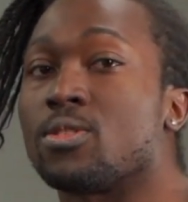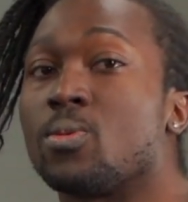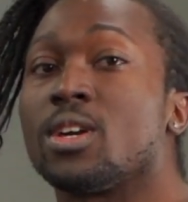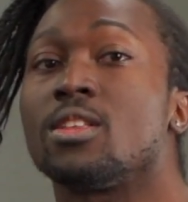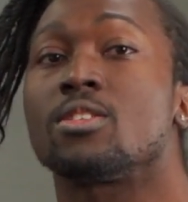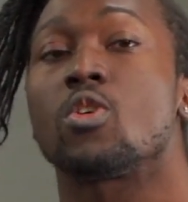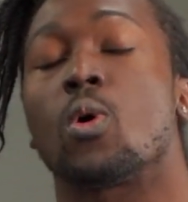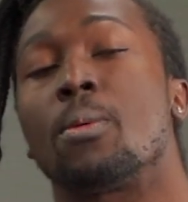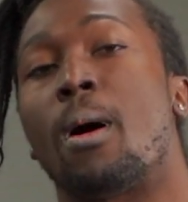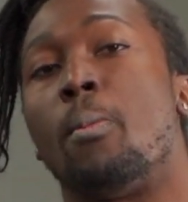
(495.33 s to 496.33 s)
And we're going to
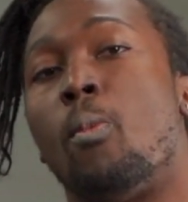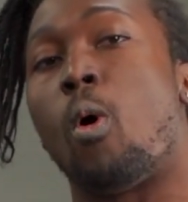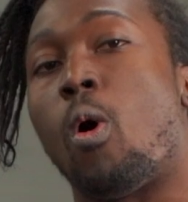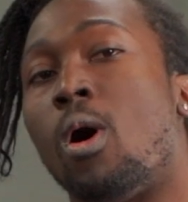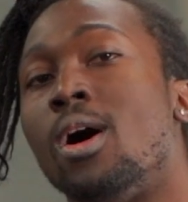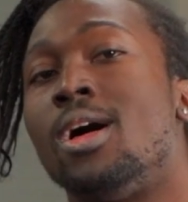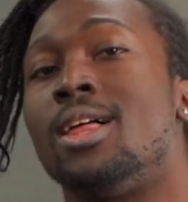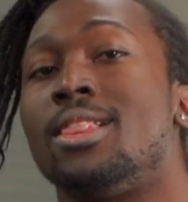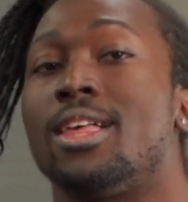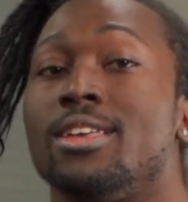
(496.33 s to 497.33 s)
talk about more
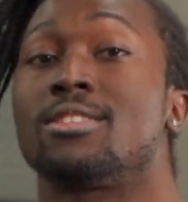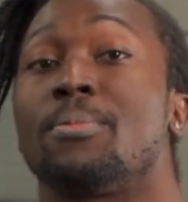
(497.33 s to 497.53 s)
later.